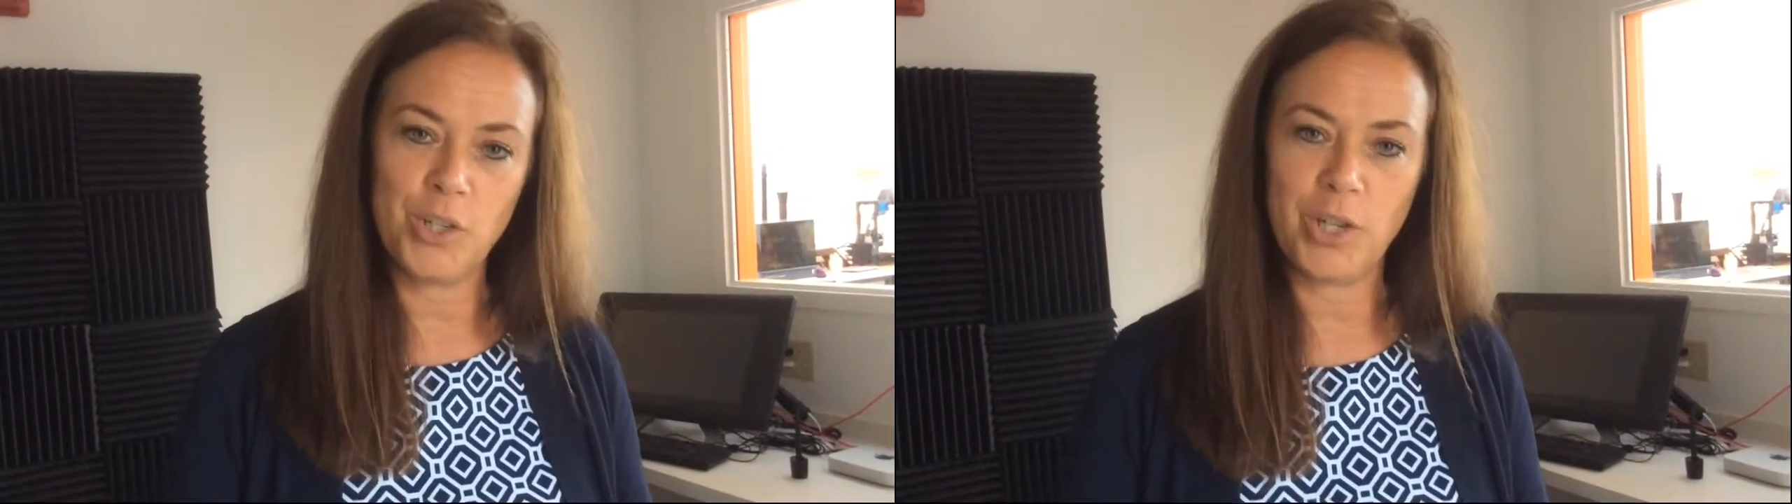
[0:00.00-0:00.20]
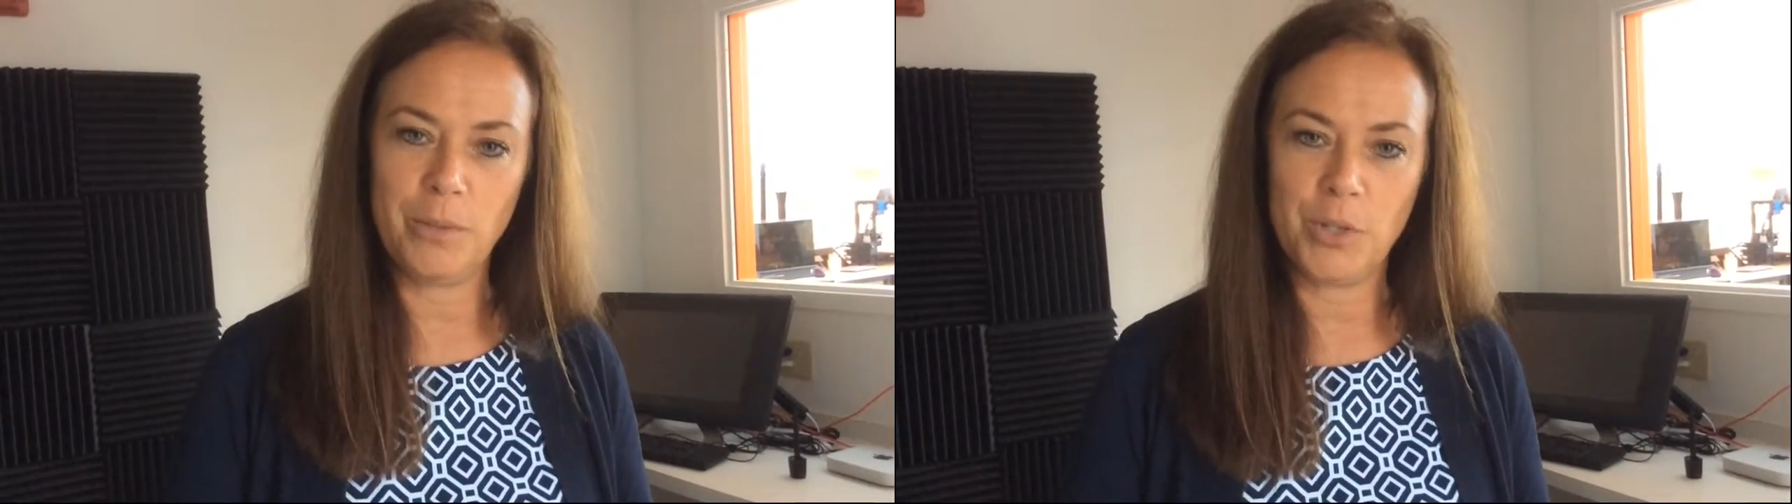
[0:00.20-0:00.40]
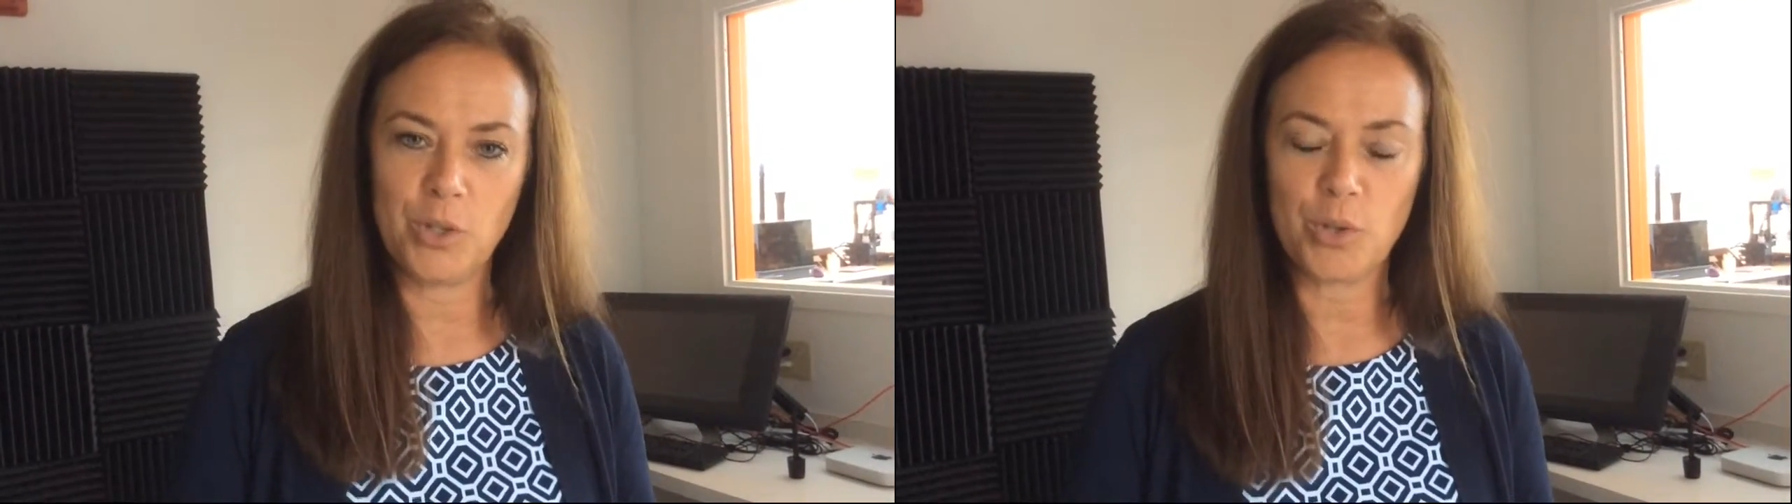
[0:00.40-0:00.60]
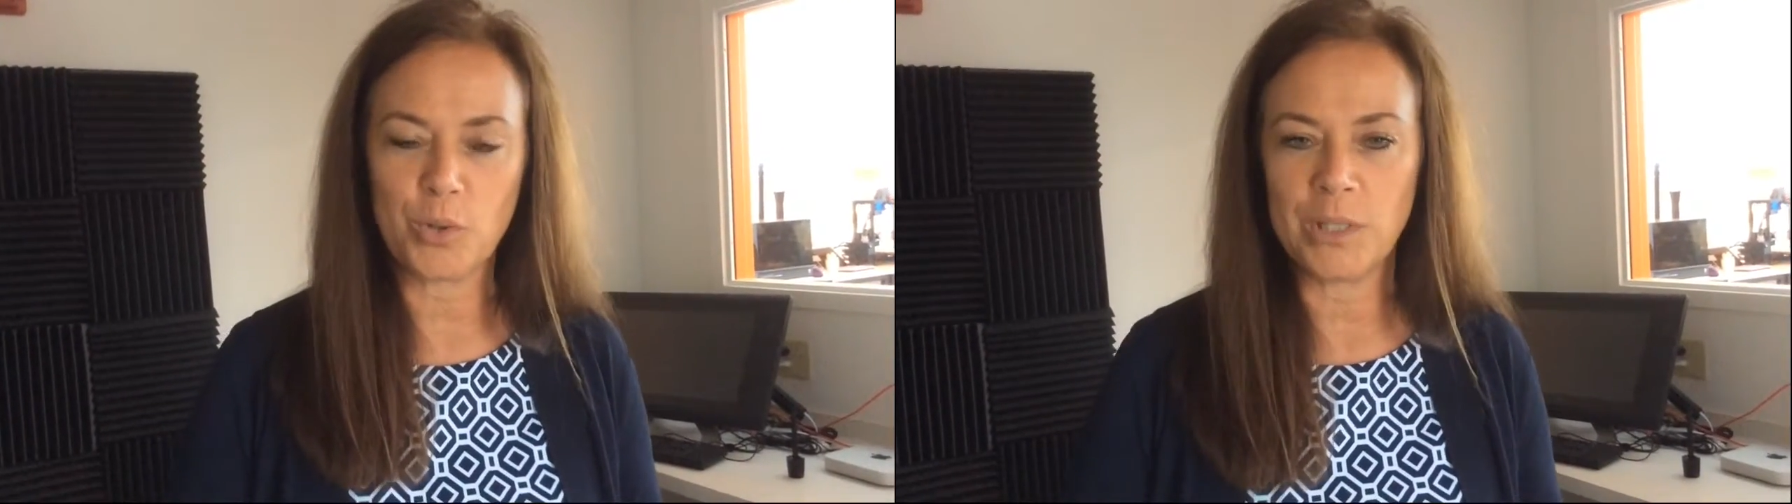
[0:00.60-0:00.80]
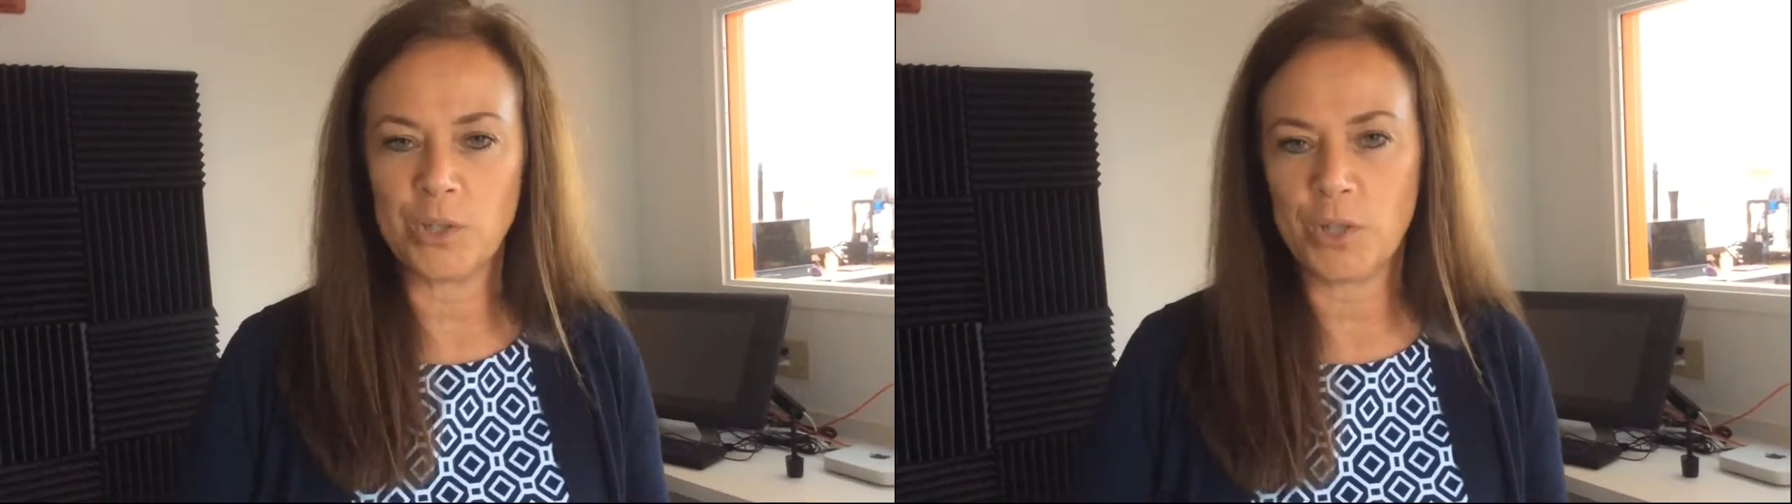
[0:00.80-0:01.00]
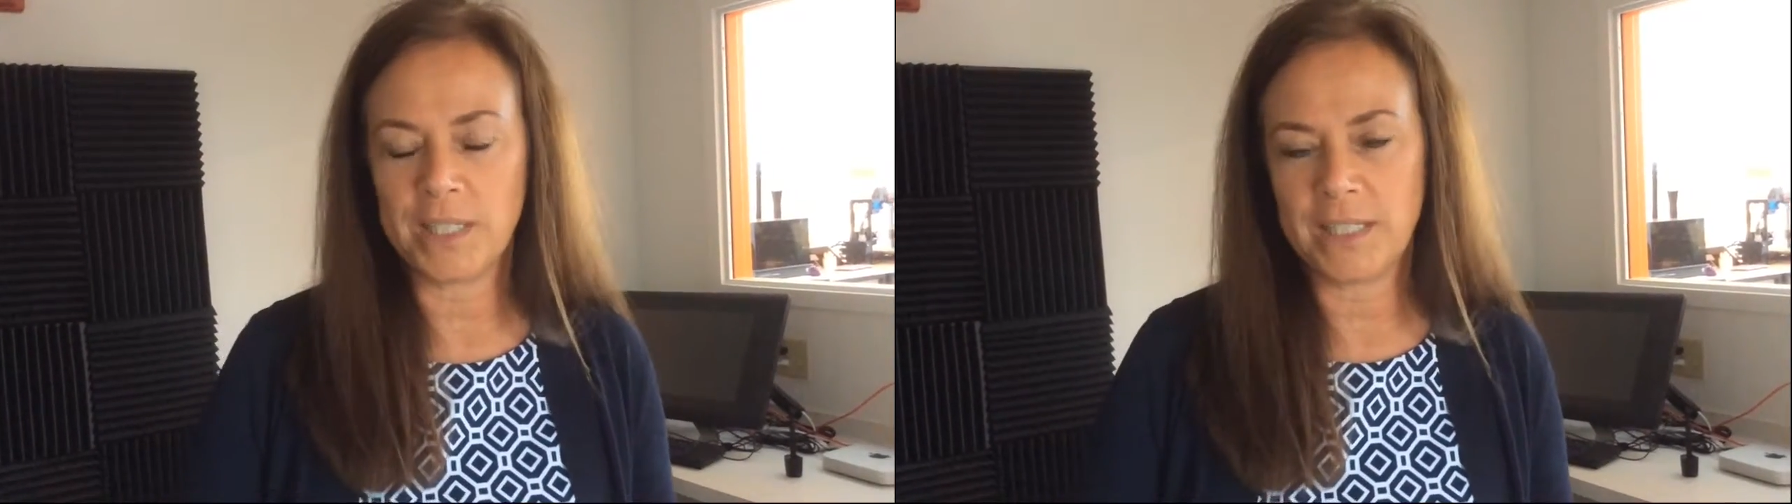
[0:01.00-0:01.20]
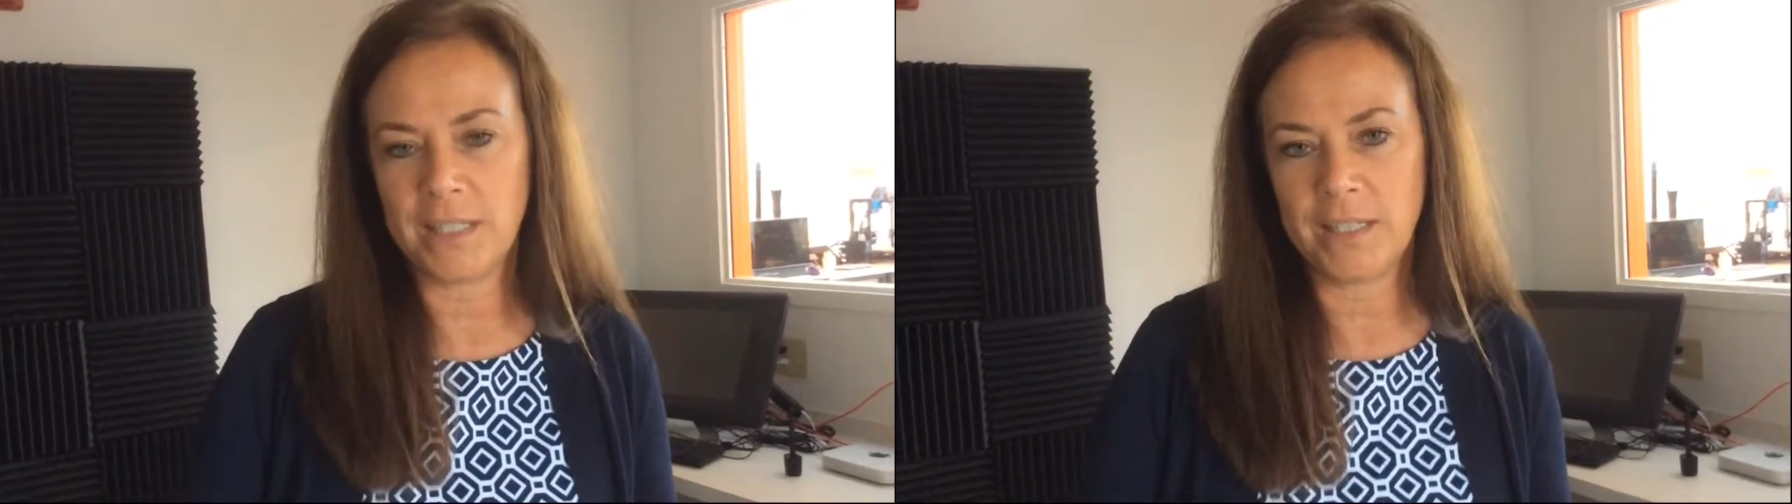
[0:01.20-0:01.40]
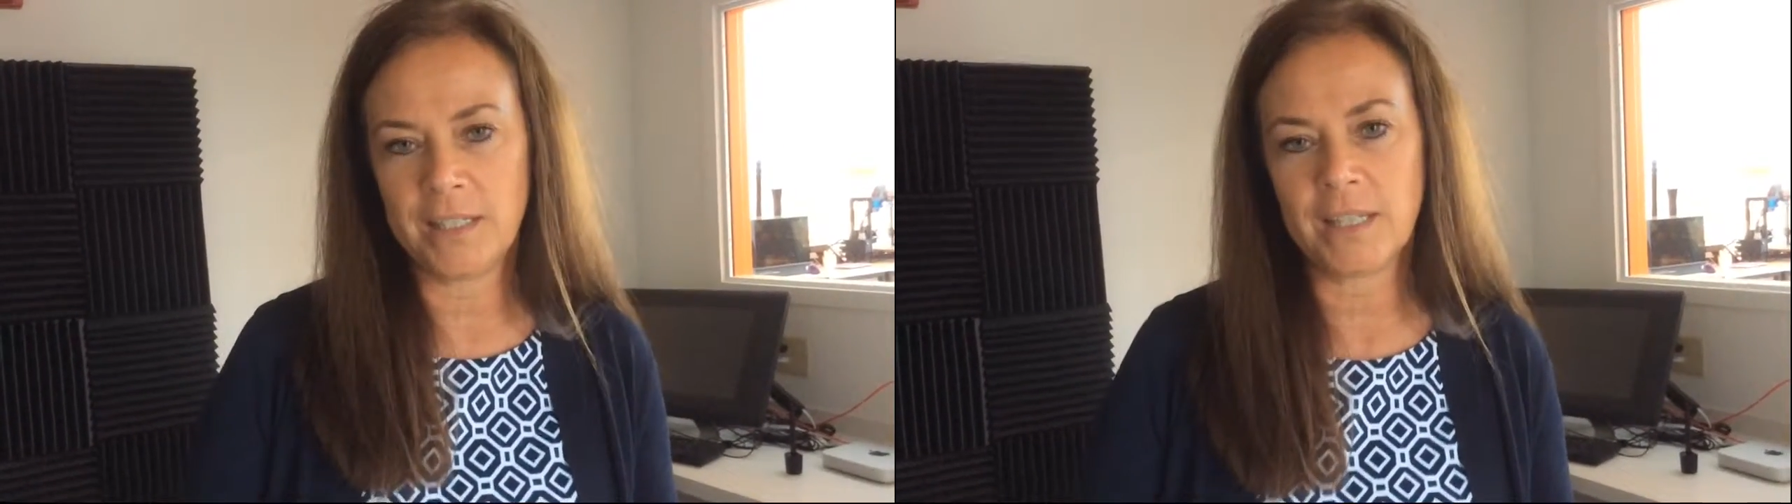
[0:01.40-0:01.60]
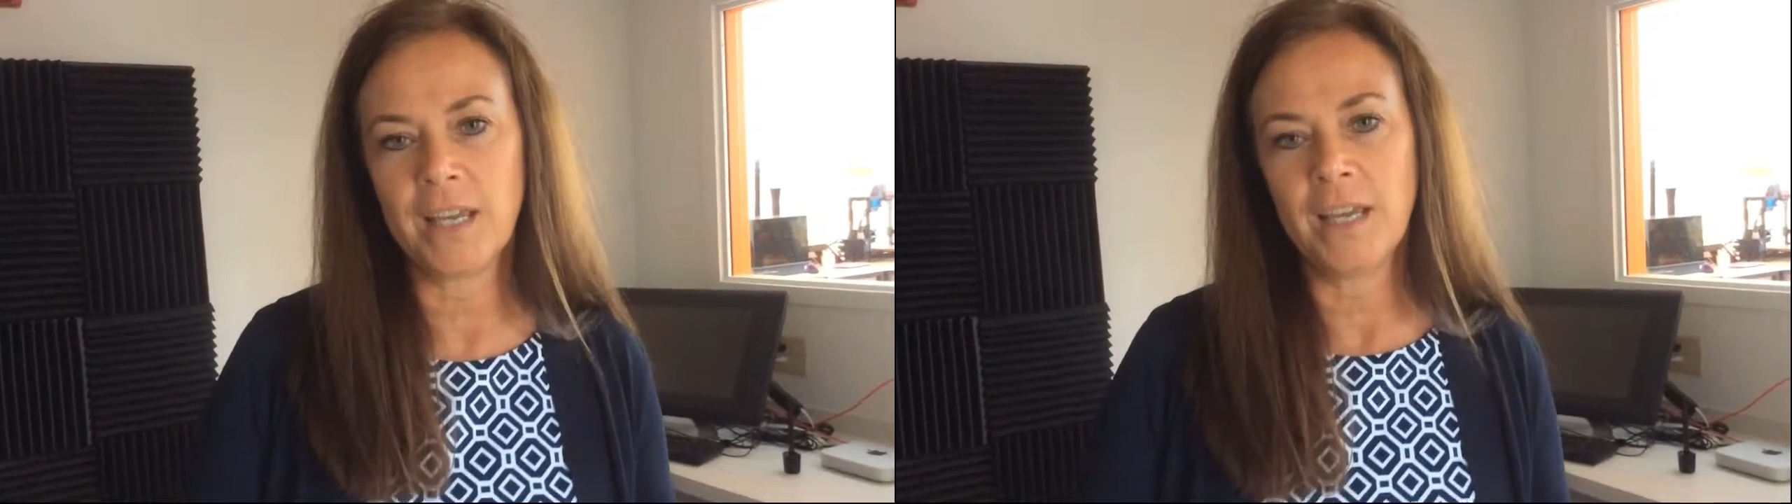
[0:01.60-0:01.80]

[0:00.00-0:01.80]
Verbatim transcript: Shawnee Mission School District, is